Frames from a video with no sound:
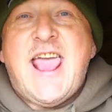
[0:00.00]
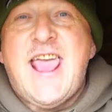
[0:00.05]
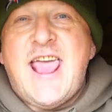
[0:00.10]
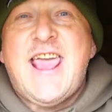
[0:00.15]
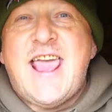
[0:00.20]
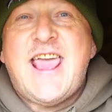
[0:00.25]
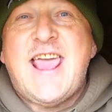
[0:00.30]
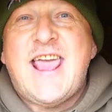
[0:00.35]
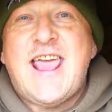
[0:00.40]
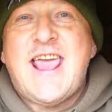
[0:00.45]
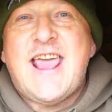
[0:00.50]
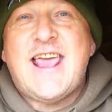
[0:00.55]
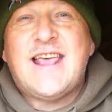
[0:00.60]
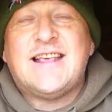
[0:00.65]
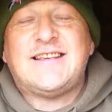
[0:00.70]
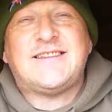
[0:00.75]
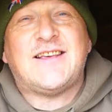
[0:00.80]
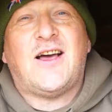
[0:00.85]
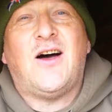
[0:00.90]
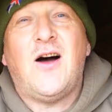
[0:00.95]

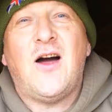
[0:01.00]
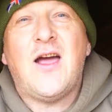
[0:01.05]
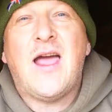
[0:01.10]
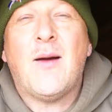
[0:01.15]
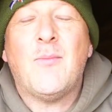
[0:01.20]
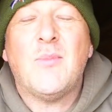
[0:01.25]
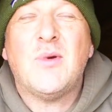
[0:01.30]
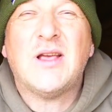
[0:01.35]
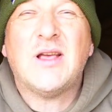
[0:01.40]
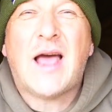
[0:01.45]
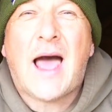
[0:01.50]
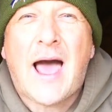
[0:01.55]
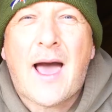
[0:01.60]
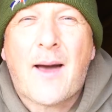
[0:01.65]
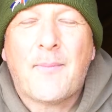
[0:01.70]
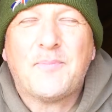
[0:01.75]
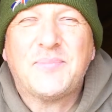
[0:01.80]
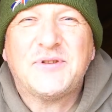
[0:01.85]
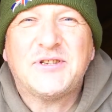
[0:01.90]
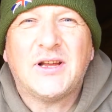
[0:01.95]
Yes, I am
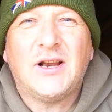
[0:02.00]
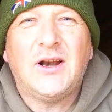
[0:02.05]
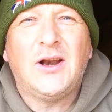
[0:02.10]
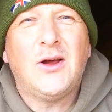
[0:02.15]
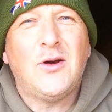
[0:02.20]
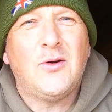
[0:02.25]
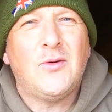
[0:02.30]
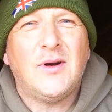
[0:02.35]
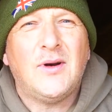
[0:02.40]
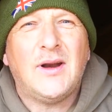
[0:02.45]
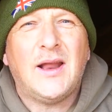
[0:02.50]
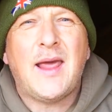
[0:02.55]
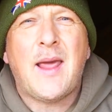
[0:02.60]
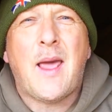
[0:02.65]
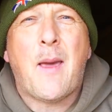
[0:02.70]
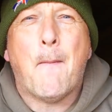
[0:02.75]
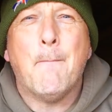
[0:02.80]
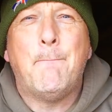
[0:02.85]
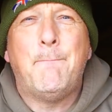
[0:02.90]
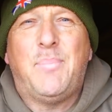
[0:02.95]
absolutely
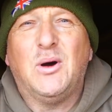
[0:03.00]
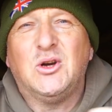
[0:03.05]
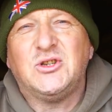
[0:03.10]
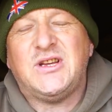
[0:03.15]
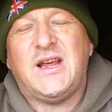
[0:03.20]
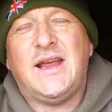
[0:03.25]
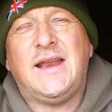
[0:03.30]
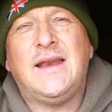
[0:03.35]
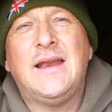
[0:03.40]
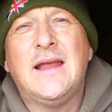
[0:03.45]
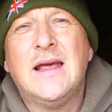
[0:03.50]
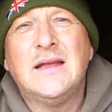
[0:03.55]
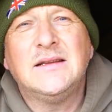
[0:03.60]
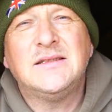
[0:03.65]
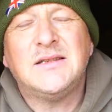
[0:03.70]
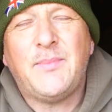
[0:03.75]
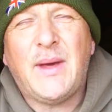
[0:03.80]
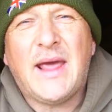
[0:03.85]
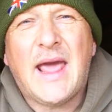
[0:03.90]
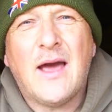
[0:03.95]
buzzing
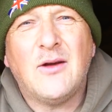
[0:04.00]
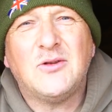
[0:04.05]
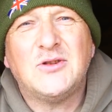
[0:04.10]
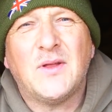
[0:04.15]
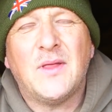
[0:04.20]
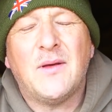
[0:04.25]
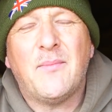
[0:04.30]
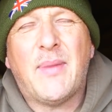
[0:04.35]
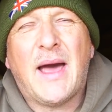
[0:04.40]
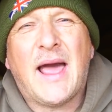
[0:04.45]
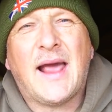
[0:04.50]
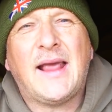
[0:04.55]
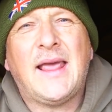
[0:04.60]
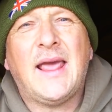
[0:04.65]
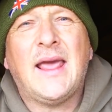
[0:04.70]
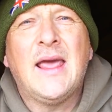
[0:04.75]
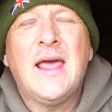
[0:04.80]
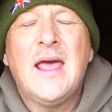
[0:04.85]
to be out on the bank.